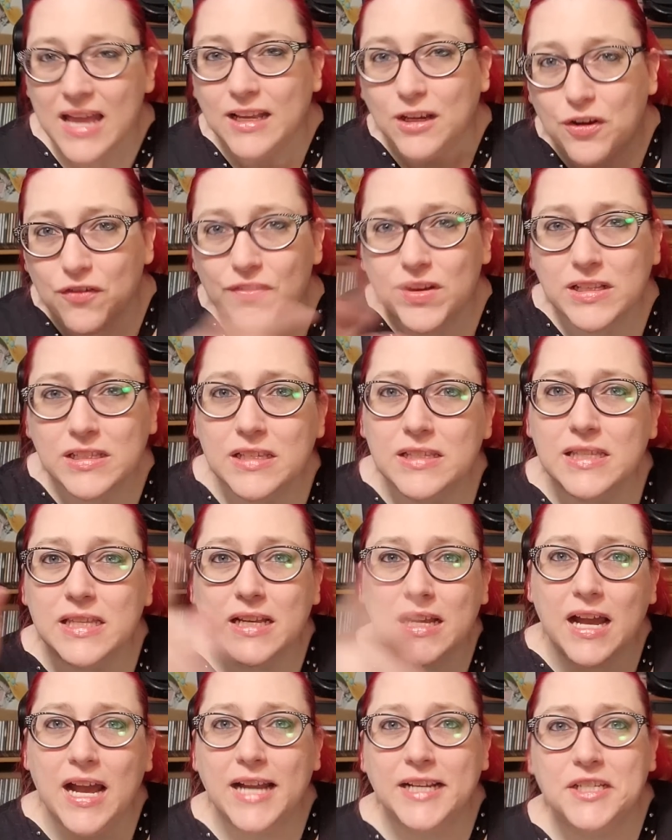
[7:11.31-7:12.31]
Convinces
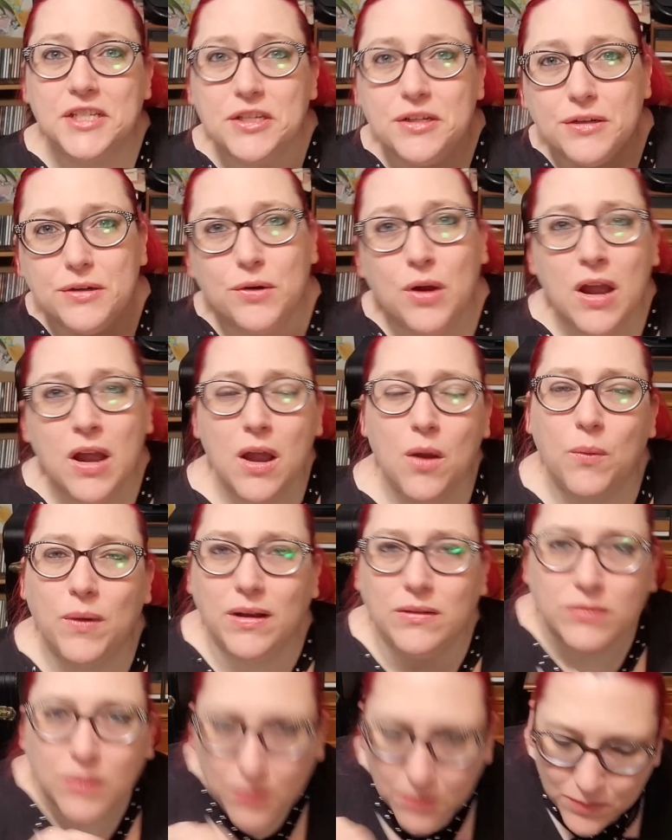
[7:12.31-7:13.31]
the guy to,
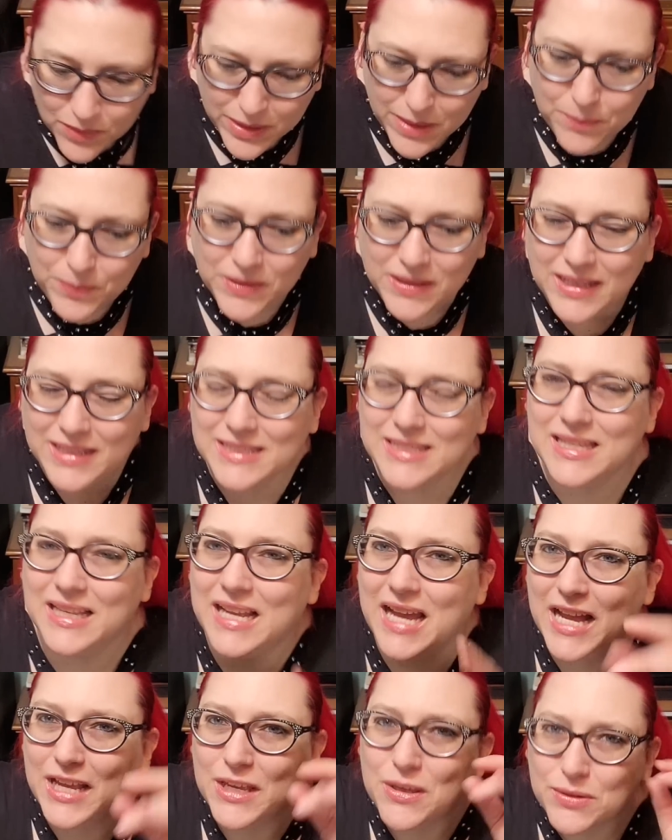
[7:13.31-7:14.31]
well, manipulates the
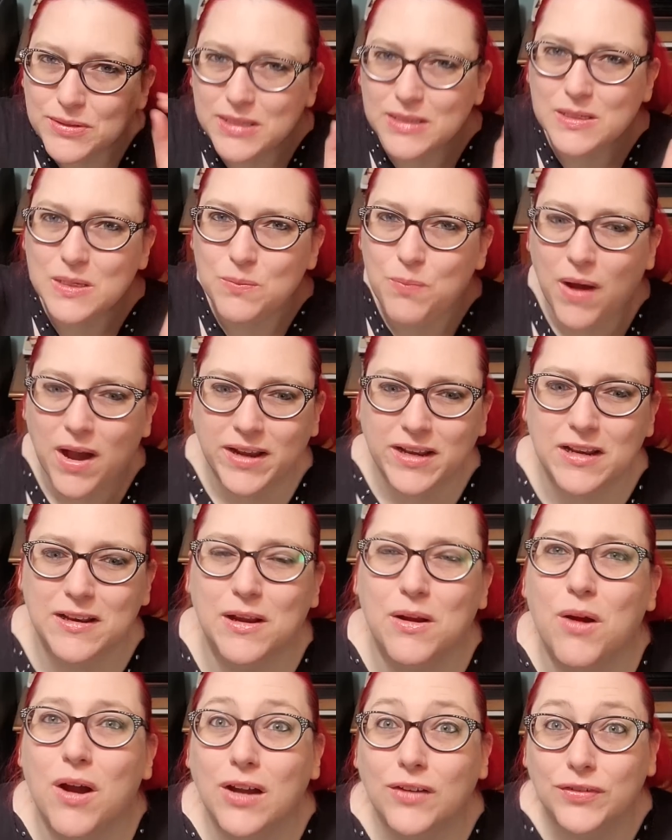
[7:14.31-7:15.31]
guy, uses his body
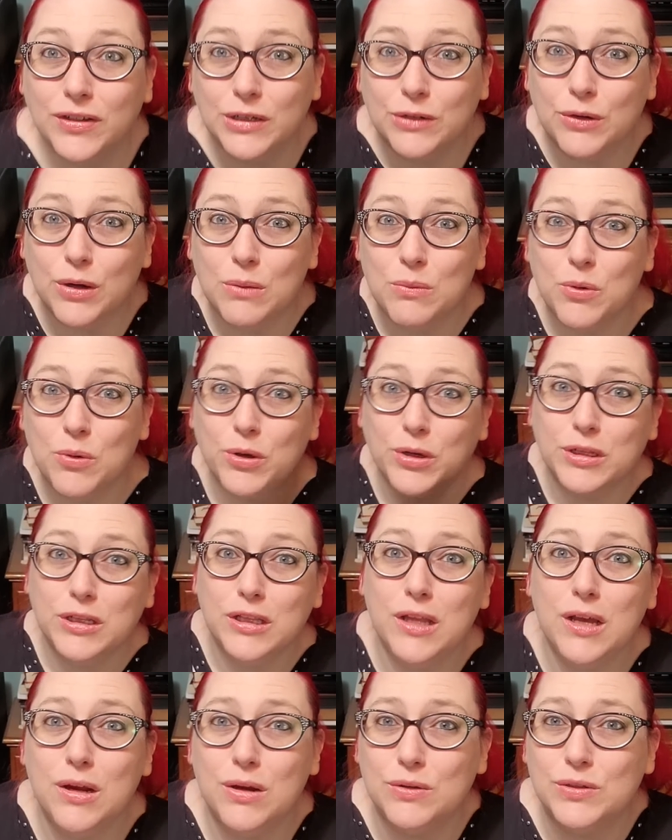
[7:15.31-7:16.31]
to go off and grow more
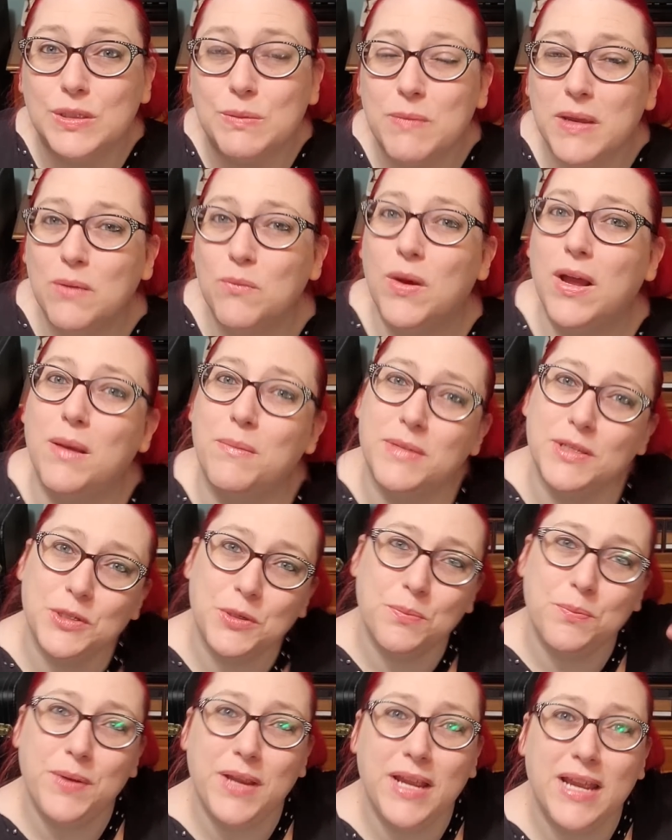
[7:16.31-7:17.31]
clones. Meanwhile,
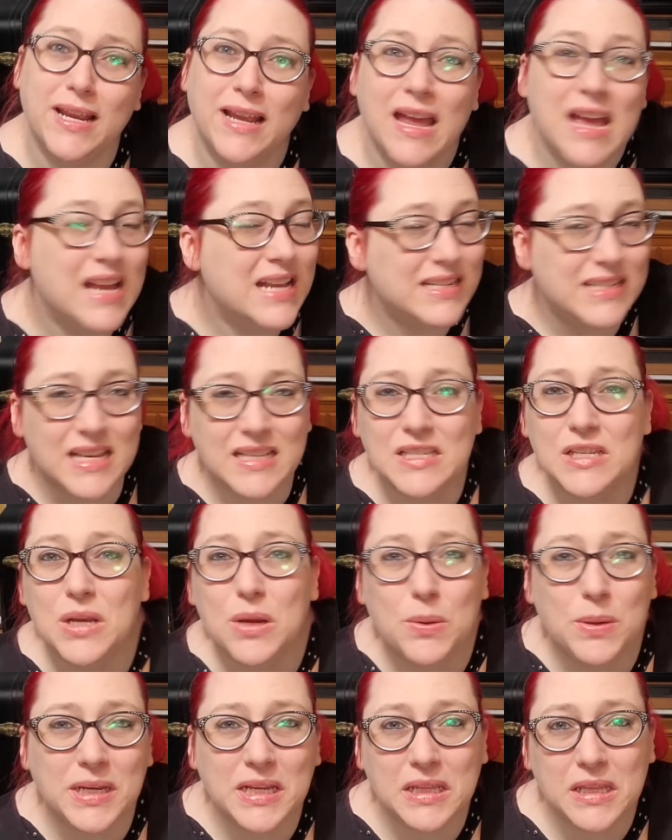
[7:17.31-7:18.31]
Mr. Big doesn't
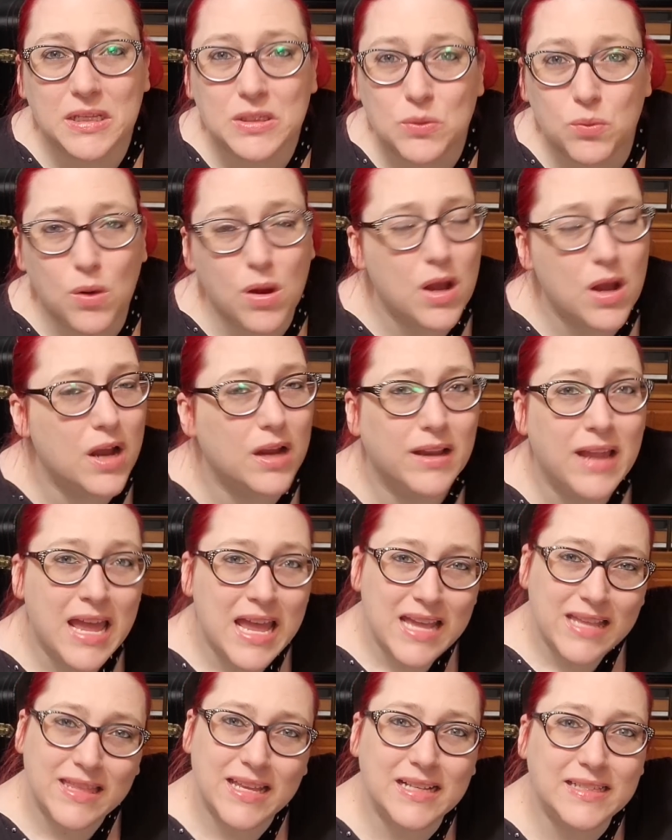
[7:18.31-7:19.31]
know anything's wrong,
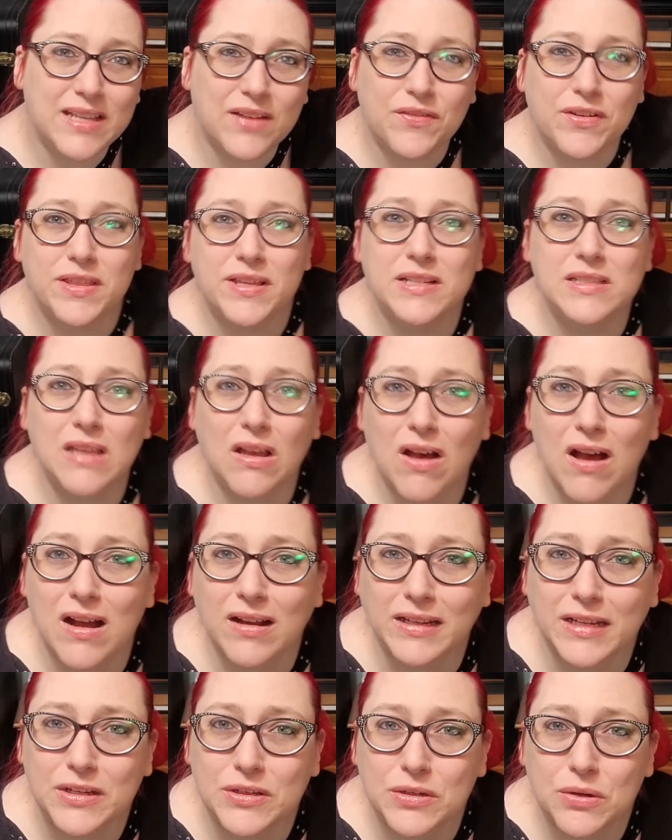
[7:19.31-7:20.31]
thinks everything's all
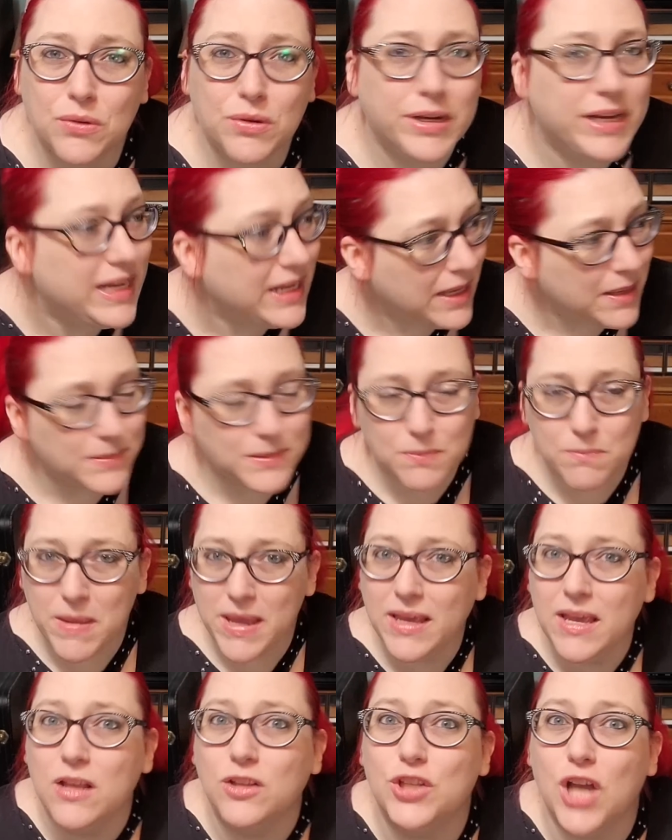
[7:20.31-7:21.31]
hunky-dory. He keeps
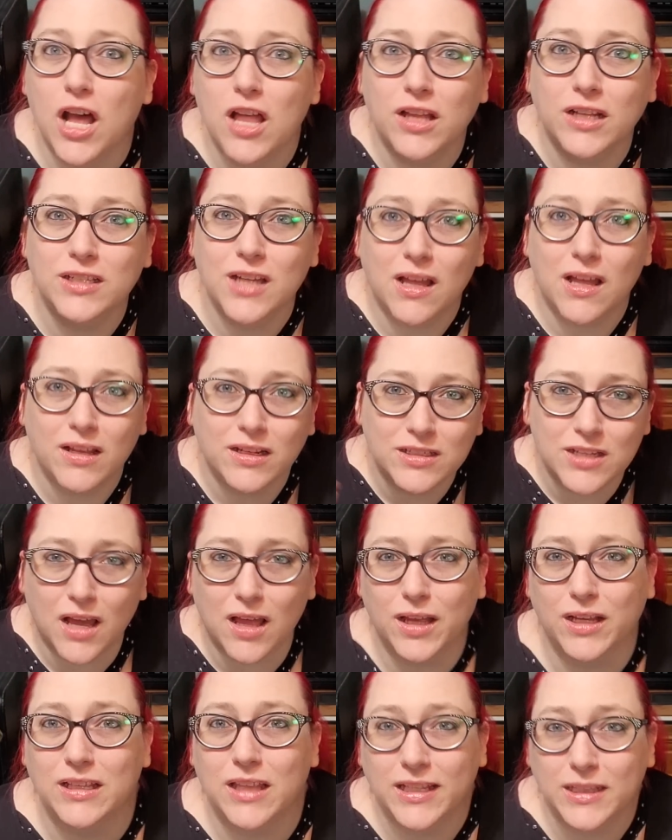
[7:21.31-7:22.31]
making Dalek, Dalek,
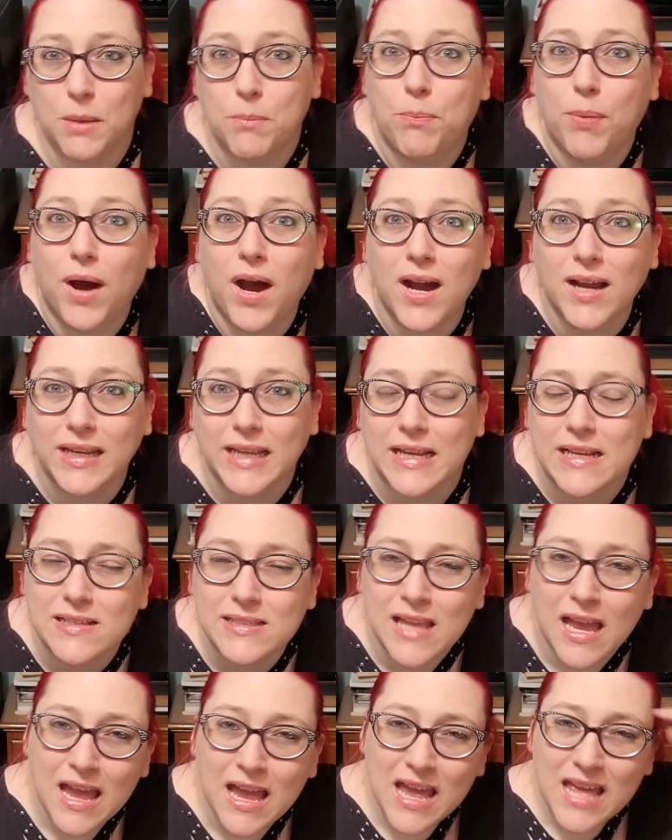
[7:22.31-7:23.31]
Dalek, like the
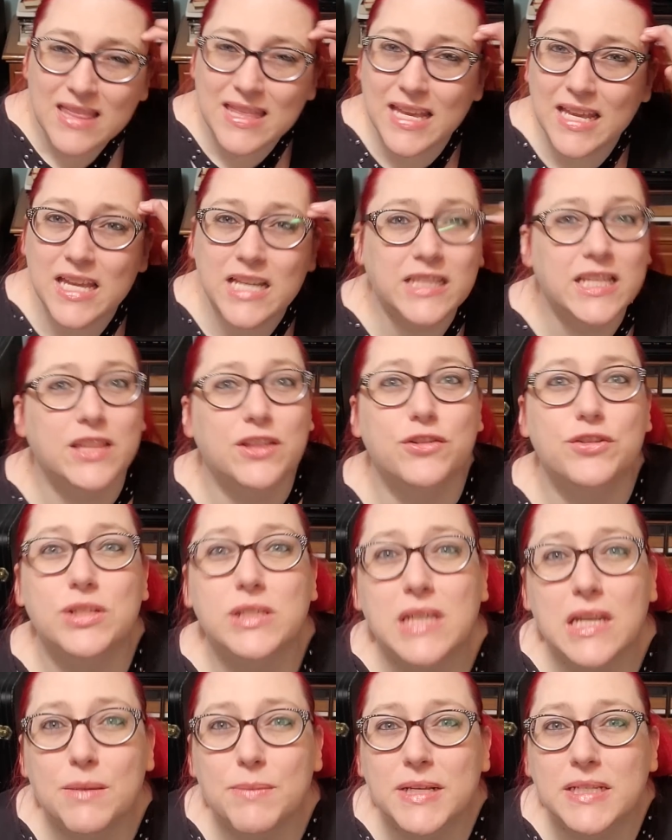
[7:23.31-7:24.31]
bodies, thinking that they're
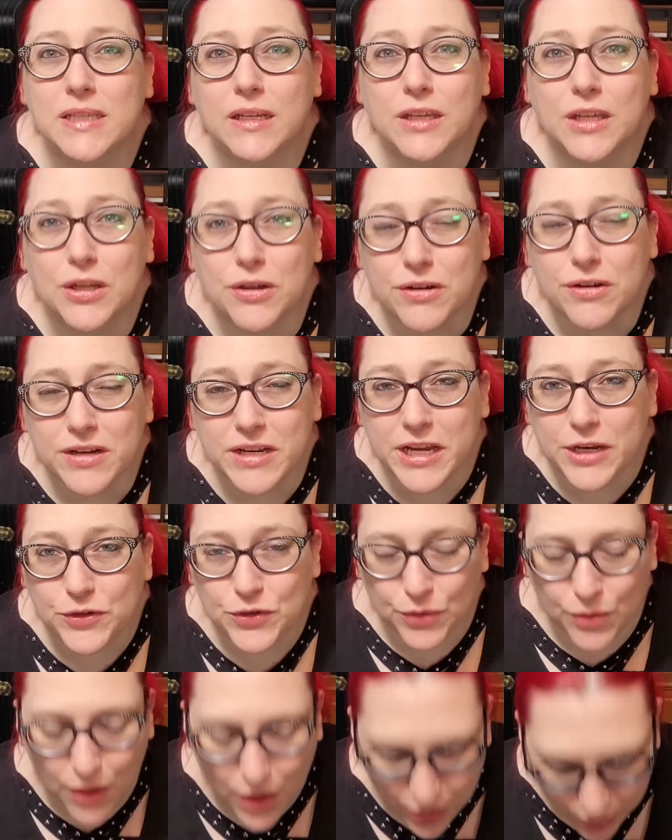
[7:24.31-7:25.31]
just going to be security
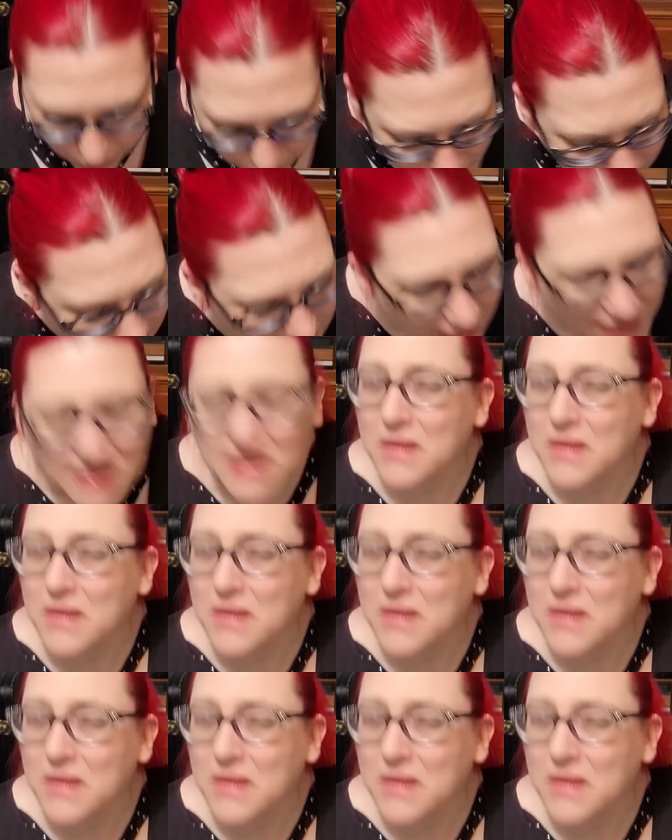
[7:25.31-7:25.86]
drones.